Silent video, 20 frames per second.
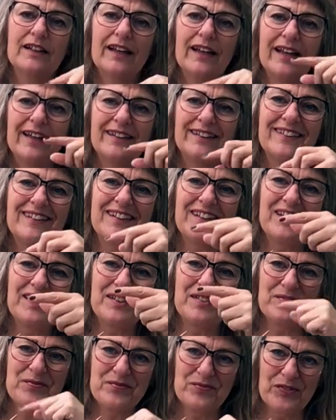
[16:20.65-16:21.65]
and
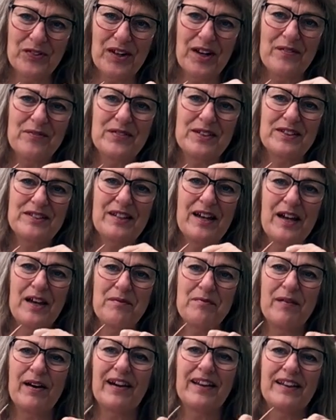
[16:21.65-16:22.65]
for every
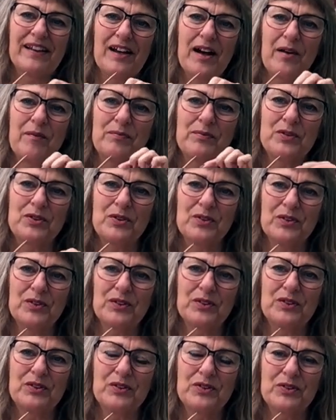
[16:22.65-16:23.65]
time I come
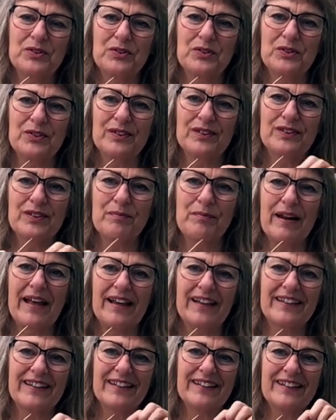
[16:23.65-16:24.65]
to the
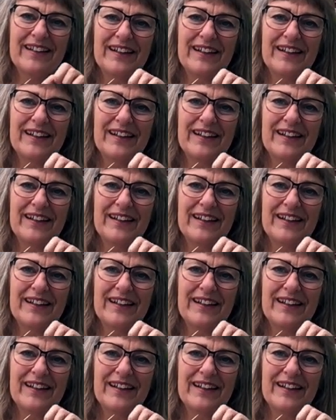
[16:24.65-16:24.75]
blanket,